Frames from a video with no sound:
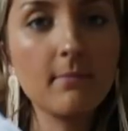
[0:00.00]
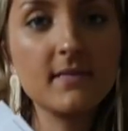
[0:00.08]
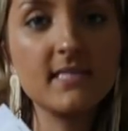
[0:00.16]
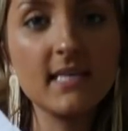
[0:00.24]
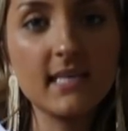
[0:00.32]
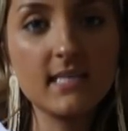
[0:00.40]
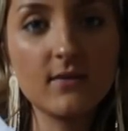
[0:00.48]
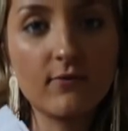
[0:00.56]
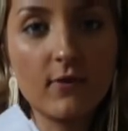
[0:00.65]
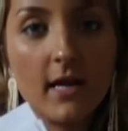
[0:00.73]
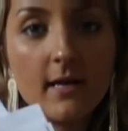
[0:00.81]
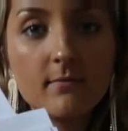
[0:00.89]
up 6
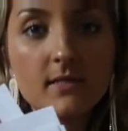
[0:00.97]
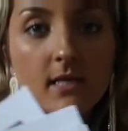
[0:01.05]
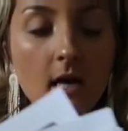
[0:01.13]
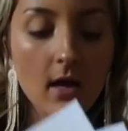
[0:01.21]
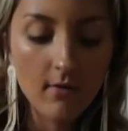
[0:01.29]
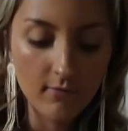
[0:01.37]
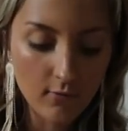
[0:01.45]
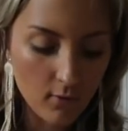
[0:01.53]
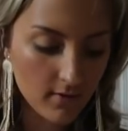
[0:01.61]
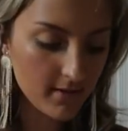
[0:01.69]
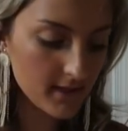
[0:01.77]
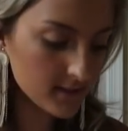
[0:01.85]
frames
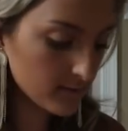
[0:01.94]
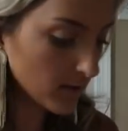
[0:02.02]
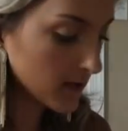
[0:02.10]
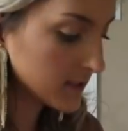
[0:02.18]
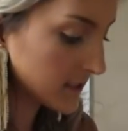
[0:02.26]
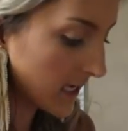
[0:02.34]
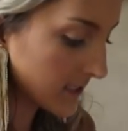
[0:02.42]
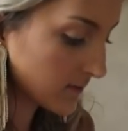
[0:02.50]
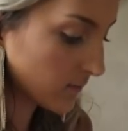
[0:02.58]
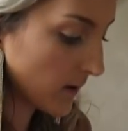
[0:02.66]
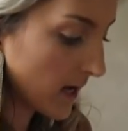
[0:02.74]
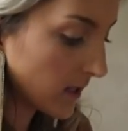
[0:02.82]
for these ones as
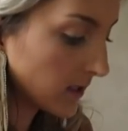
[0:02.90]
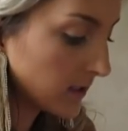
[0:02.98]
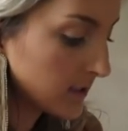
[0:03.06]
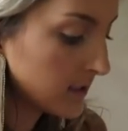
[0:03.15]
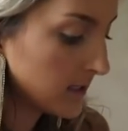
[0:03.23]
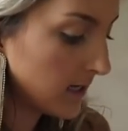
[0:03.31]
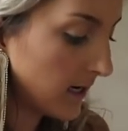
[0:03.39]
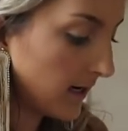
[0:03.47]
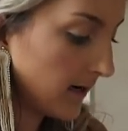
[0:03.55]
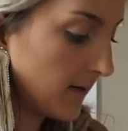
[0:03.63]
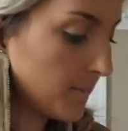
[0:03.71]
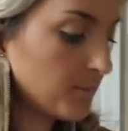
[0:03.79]
well.
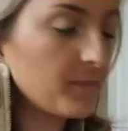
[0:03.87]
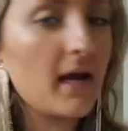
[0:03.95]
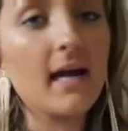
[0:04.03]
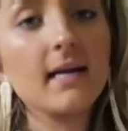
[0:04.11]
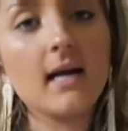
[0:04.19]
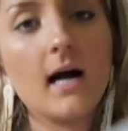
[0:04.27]
I